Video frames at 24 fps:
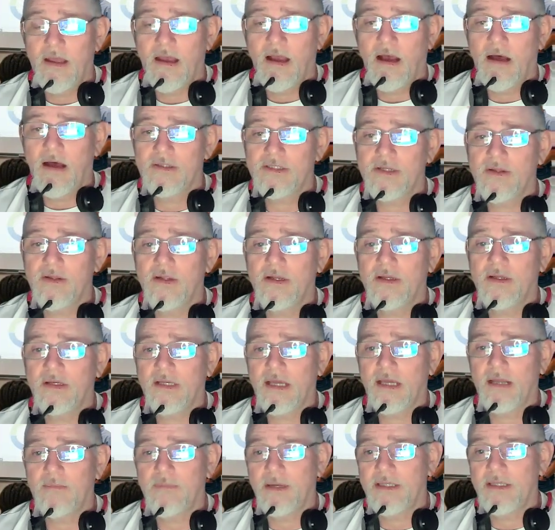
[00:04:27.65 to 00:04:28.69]
Also, they look
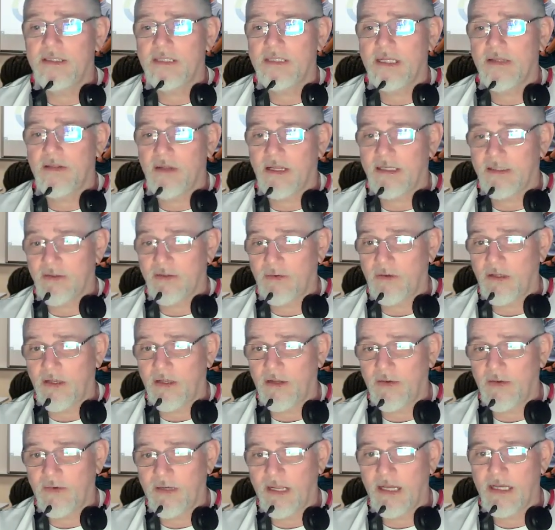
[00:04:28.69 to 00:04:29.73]
at basically like the
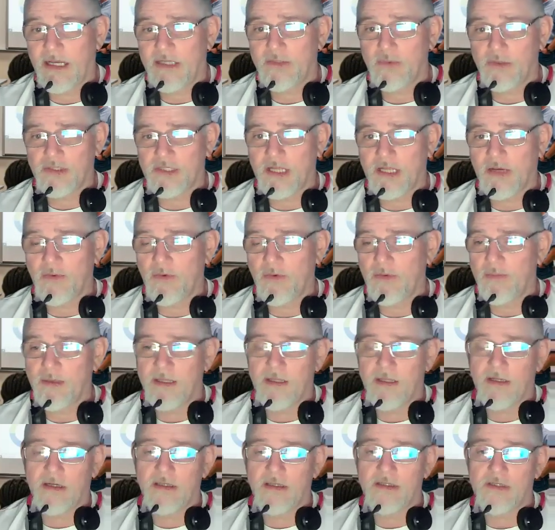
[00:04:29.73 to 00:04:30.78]
clearinghouse, which that would be
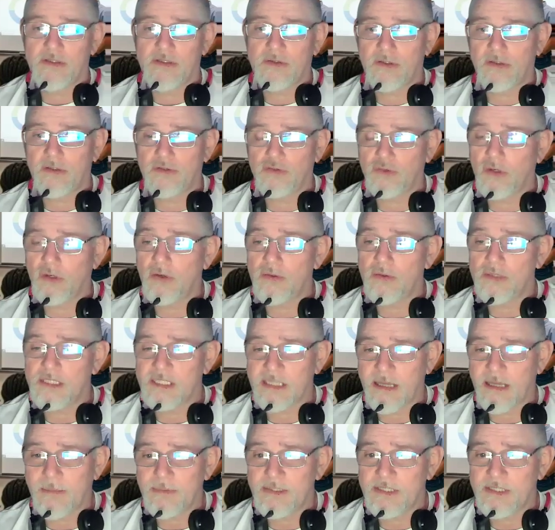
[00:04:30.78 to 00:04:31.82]
the controlled
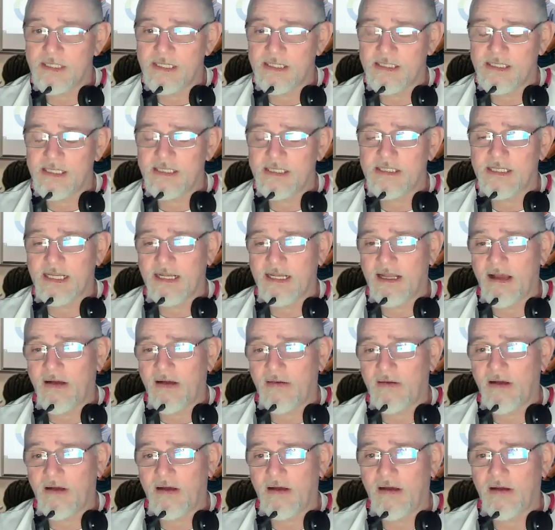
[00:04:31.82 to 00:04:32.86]
substances and
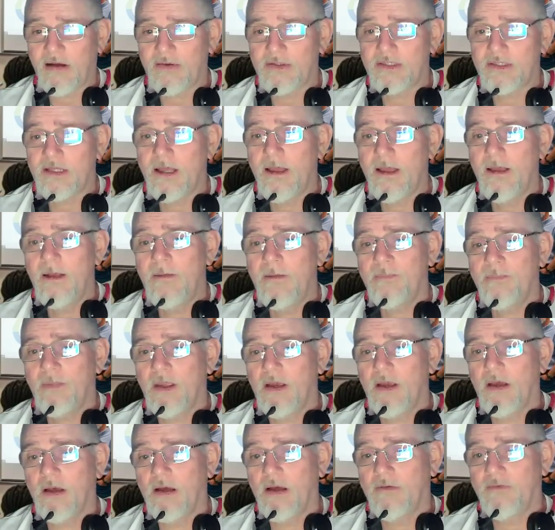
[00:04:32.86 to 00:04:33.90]
alcohols,
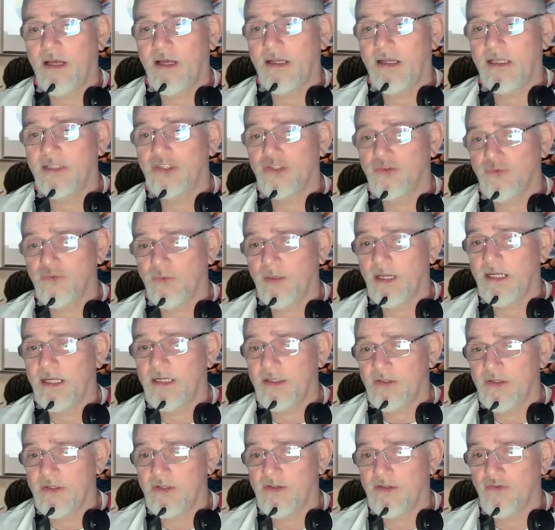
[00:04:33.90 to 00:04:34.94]
violations
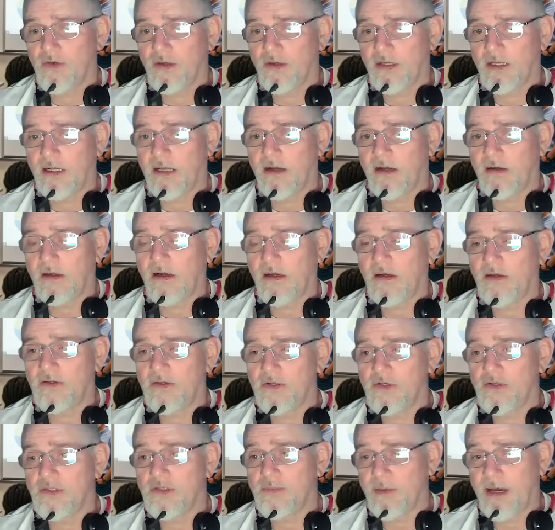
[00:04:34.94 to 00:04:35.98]
related to the drug and alcohol
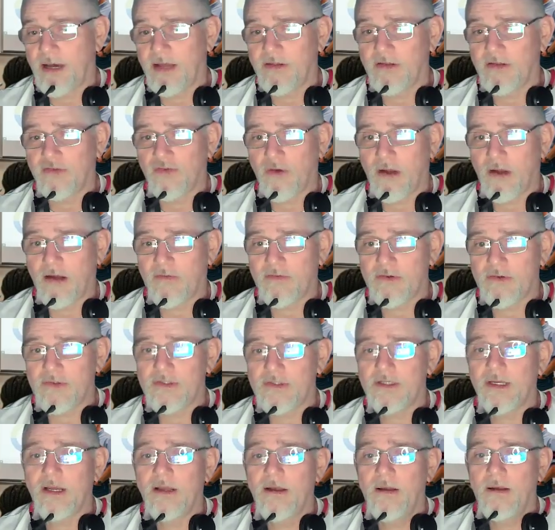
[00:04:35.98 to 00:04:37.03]
use by the
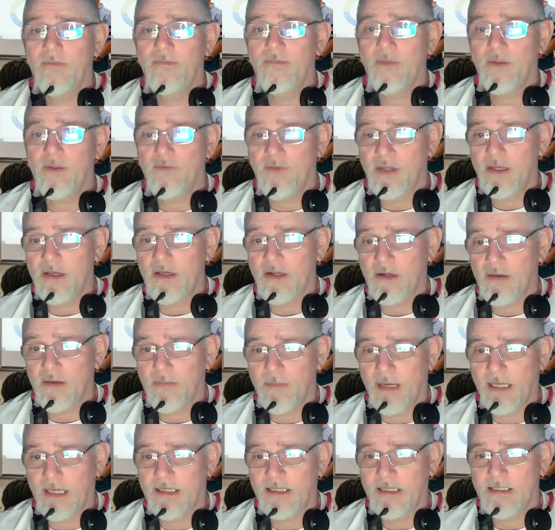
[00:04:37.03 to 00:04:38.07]
drivers, vehicle
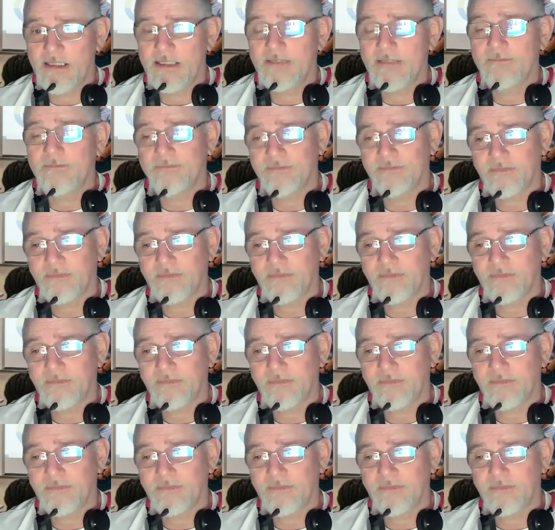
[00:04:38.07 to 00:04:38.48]
maintenance.